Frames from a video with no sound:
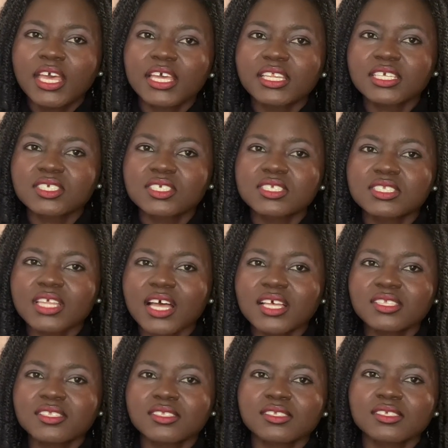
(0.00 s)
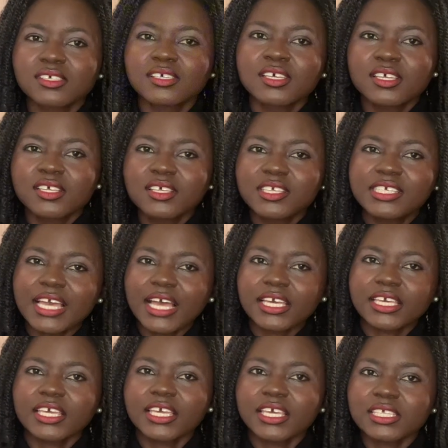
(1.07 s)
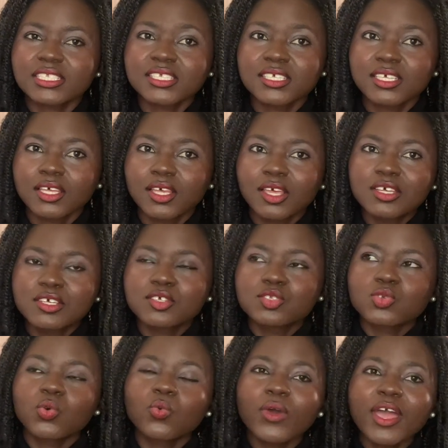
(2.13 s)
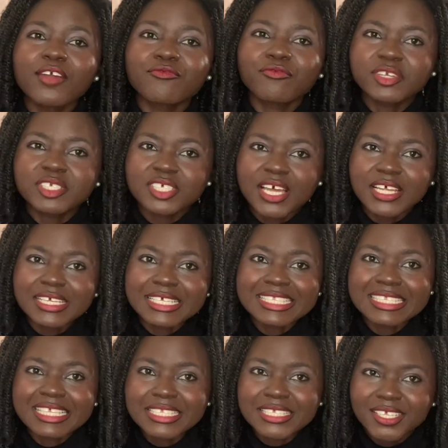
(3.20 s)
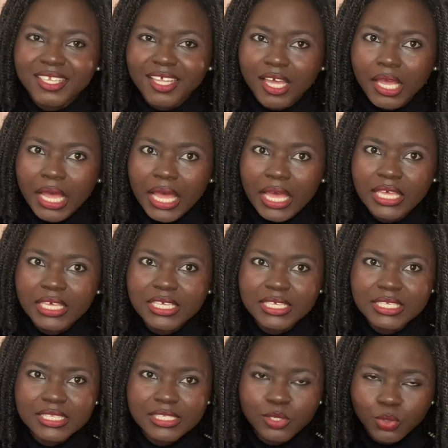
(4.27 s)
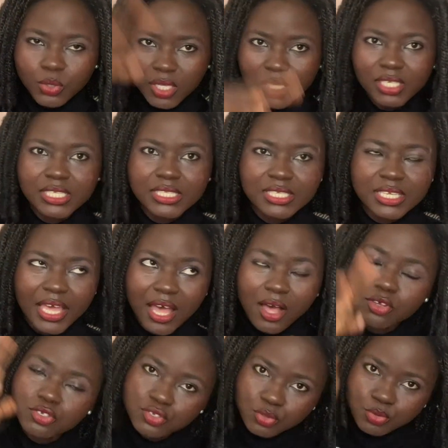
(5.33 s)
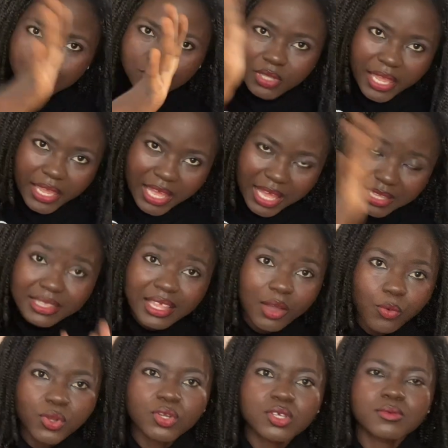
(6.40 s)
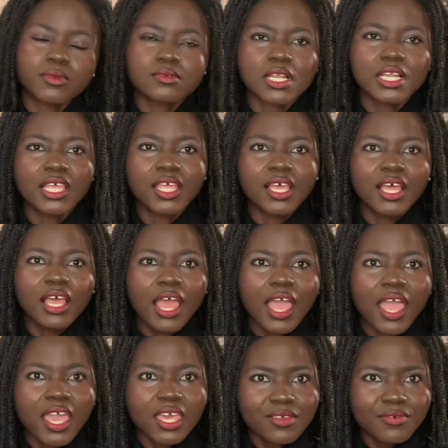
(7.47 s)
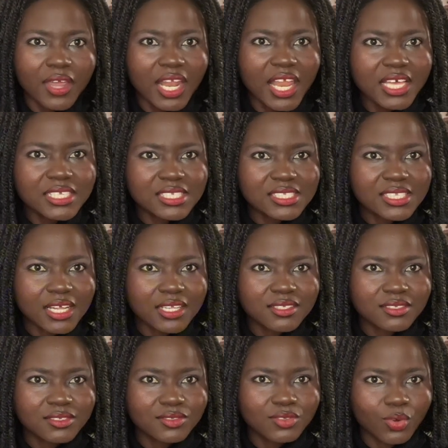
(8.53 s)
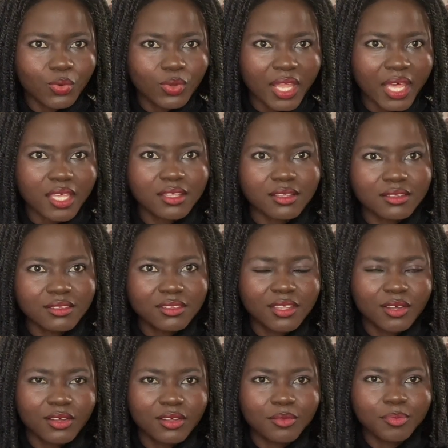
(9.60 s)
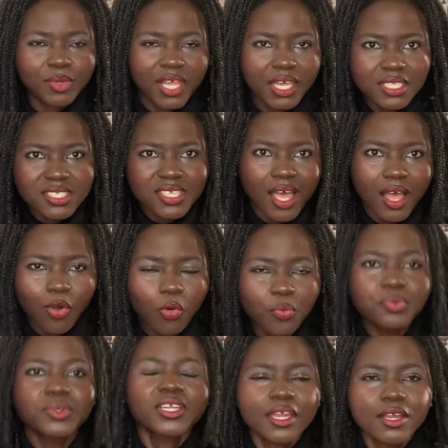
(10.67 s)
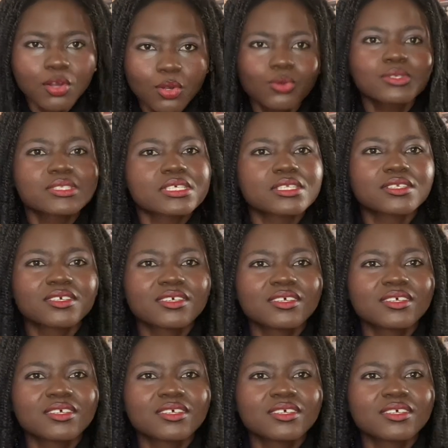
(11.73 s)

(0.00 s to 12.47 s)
And then she starts yanking it. So where Richard is sitting in the car, he's looking into the house, like at that window perspective. And he realizes that, no, like the blinds are open and closing.